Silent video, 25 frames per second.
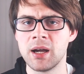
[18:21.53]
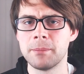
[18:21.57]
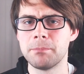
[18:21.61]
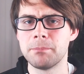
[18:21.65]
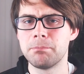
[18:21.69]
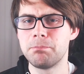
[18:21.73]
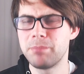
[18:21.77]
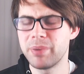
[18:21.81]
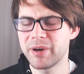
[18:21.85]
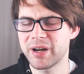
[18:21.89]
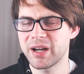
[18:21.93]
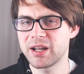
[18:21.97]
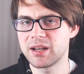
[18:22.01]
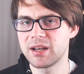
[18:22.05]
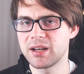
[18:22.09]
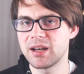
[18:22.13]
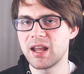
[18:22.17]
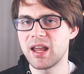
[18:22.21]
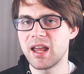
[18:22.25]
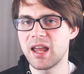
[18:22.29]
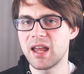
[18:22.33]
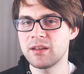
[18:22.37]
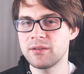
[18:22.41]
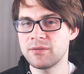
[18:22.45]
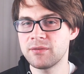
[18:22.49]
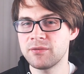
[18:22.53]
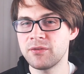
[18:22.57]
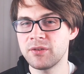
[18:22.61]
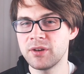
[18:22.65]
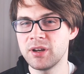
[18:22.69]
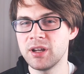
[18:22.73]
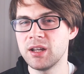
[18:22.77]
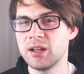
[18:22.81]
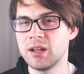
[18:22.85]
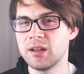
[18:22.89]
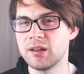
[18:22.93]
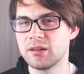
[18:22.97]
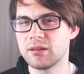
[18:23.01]
But
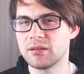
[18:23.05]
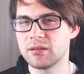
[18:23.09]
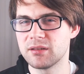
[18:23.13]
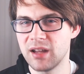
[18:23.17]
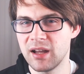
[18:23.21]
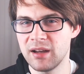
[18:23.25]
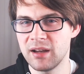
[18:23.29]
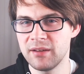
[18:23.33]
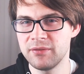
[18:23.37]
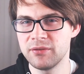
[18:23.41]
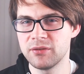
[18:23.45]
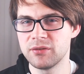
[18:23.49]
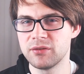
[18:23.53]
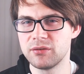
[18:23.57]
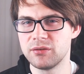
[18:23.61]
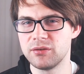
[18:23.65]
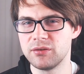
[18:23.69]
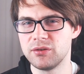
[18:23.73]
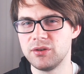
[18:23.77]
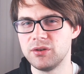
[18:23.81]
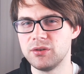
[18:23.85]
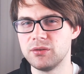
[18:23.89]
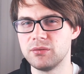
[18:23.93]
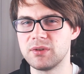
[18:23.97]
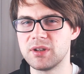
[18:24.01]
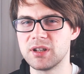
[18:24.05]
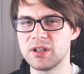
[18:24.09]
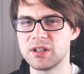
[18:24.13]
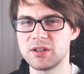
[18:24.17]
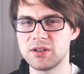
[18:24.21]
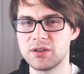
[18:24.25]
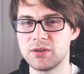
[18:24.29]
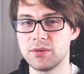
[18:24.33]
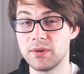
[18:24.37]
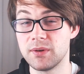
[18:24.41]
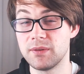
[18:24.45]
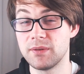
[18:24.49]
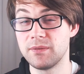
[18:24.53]
every level you get
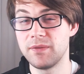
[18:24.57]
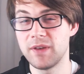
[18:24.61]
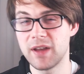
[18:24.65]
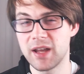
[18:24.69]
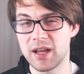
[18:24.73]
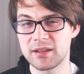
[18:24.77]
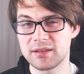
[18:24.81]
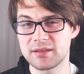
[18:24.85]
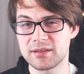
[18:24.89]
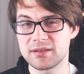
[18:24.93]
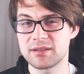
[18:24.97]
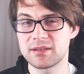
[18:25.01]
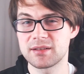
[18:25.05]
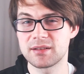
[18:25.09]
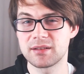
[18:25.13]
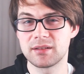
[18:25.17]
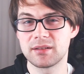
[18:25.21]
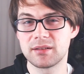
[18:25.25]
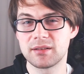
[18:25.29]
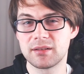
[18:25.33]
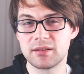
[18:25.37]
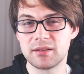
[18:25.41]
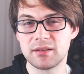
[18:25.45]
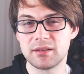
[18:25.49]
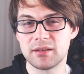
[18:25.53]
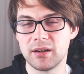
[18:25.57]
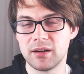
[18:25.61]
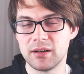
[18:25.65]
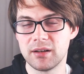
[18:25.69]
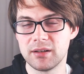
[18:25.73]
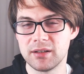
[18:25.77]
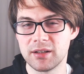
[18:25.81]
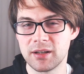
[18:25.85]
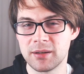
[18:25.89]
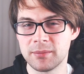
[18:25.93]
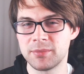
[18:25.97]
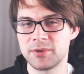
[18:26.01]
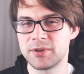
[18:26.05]
to advance a
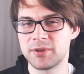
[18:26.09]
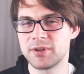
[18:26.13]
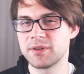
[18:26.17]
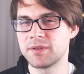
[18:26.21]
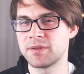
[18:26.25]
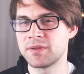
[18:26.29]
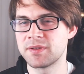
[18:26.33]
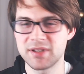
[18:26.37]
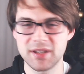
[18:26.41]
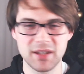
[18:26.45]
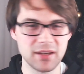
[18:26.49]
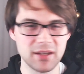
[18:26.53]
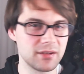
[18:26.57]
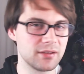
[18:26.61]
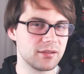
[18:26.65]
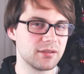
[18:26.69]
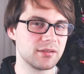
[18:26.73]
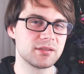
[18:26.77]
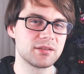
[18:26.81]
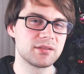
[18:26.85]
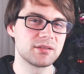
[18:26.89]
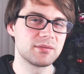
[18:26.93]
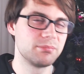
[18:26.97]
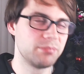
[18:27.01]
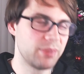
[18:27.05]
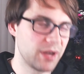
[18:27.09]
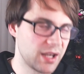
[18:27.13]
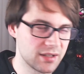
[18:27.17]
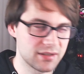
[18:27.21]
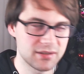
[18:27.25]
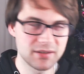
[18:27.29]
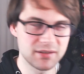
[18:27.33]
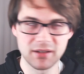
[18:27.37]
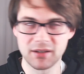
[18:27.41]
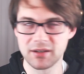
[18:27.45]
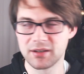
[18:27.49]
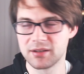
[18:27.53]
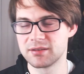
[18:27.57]
number of skills based
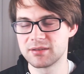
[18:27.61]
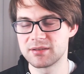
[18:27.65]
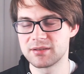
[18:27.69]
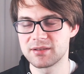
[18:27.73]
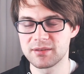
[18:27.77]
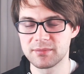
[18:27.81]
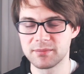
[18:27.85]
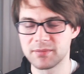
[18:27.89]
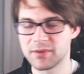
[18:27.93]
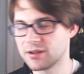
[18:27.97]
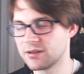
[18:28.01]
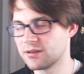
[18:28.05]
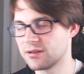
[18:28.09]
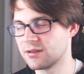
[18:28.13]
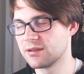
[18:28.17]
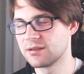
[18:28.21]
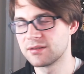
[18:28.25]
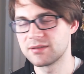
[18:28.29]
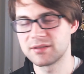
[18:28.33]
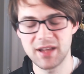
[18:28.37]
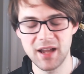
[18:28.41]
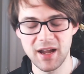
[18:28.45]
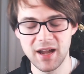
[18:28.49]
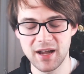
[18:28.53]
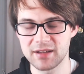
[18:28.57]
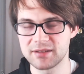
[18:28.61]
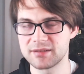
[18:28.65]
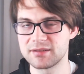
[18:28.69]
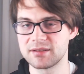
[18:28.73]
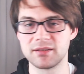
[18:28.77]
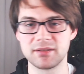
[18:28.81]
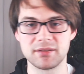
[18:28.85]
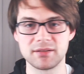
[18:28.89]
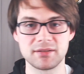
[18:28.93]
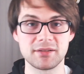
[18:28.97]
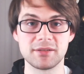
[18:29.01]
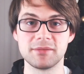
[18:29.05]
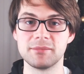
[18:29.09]
on some other stats. There's
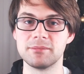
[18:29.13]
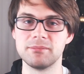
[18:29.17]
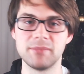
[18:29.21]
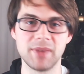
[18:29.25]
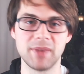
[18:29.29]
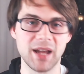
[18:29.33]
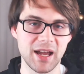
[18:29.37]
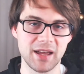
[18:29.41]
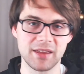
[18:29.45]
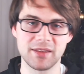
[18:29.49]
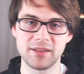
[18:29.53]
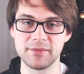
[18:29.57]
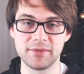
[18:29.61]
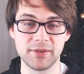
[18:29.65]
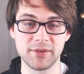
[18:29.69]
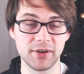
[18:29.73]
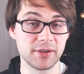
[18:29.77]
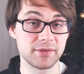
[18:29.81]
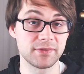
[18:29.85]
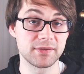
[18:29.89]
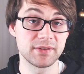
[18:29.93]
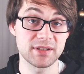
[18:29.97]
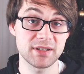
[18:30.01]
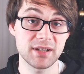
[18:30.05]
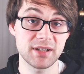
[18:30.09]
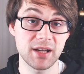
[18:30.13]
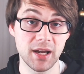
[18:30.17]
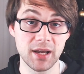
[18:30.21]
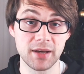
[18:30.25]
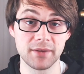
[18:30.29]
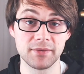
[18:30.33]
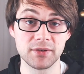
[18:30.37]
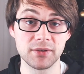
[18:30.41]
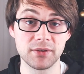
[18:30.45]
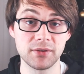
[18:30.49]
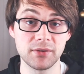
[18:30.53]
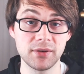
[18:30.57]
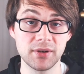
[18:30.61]
some math involved and it's kind of
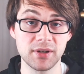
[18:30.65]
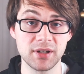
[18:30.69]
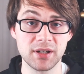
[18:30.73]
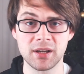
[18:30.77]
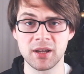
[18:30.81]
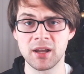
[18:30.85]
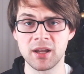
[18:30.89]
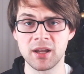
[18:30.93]
annoying.